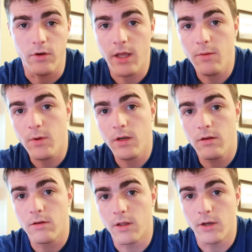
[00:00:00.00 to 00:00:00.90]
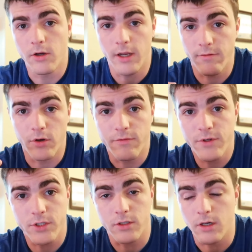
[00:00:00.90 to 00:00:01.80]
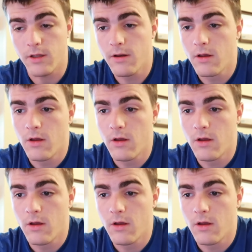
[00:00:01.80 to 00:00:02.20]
name on it, and you're going to have your division on it,